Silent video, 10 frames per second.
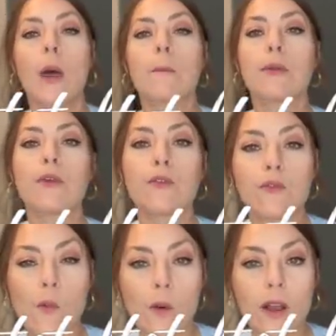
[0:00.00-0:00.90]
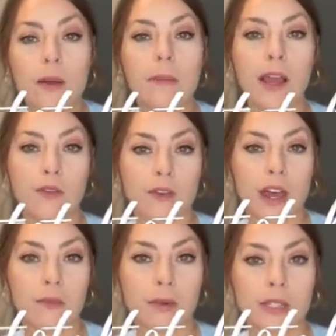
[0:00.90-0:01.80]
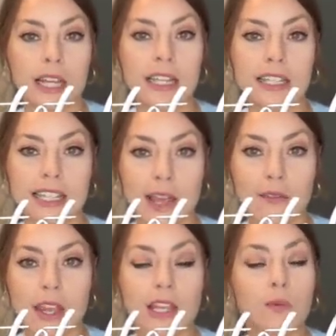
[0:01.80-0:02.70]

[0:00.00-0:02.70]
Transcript: before my 5% savings.